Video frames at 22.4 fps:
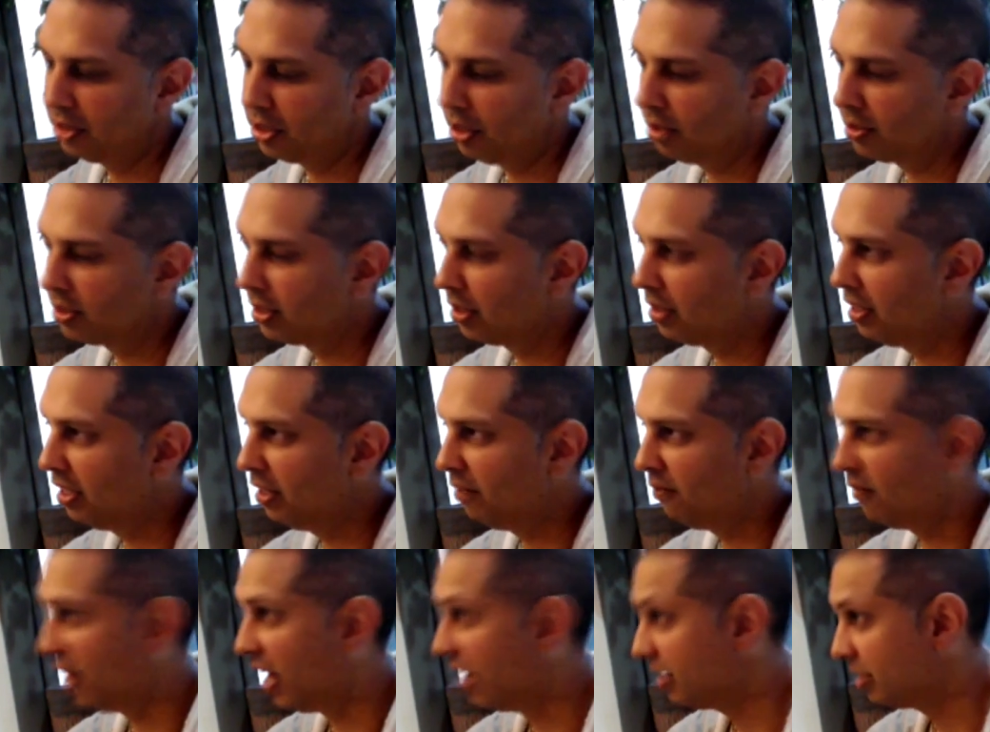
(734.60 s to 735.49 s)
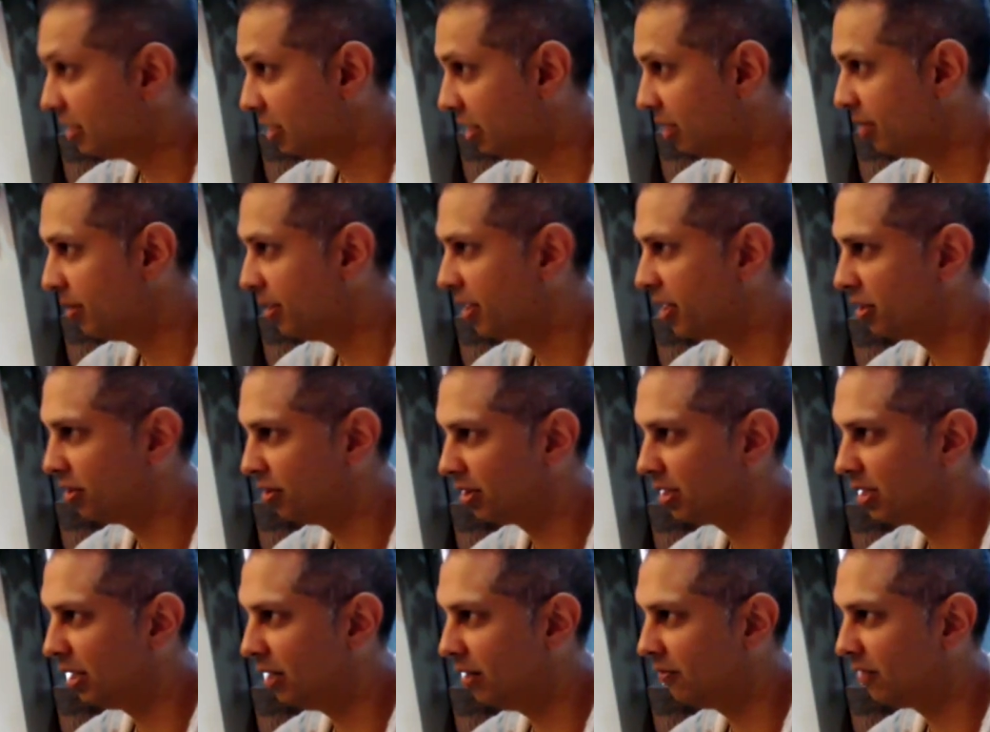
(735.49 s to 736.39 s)
There's also the fantasy element like
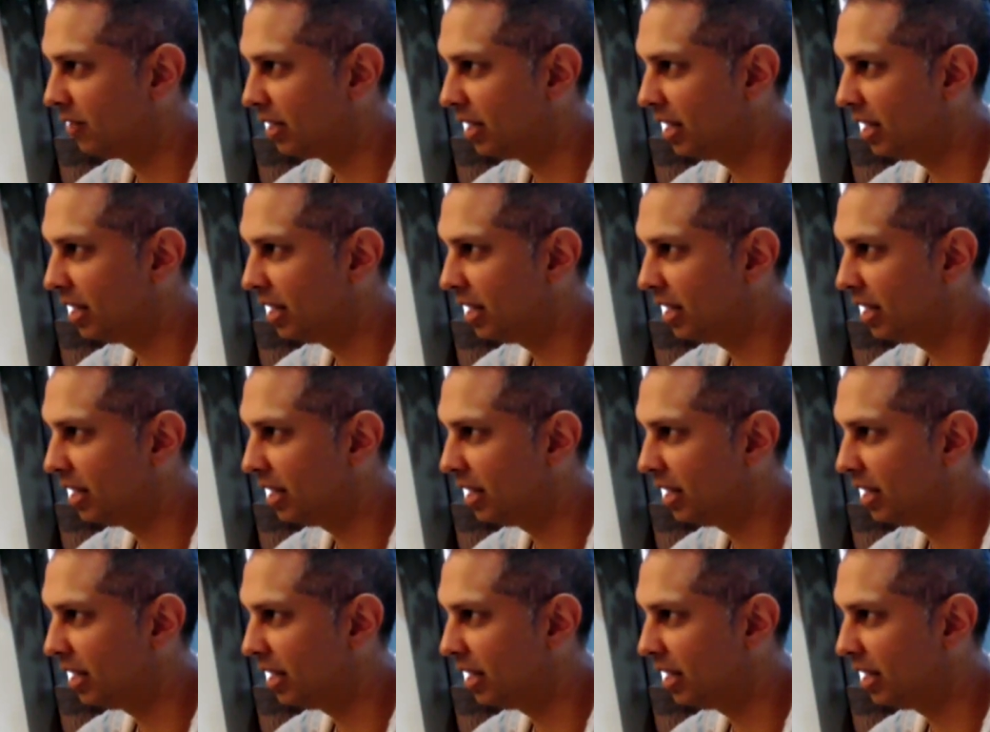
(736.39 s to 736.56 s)
yourself,